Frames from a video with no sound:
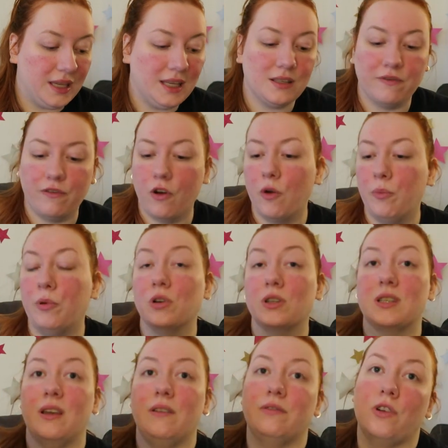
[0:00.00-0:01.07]
these four
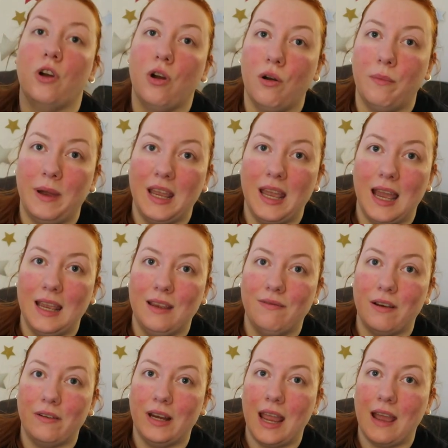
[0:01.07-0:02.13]
books have caught my eye
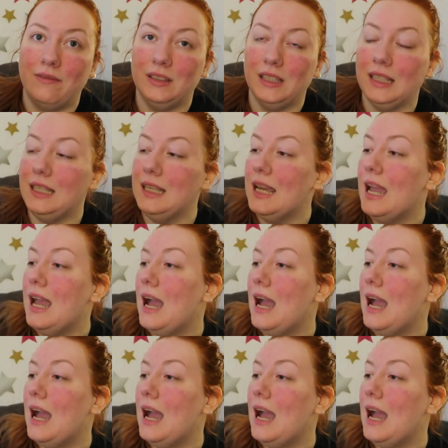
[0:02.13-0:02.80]
very heavily,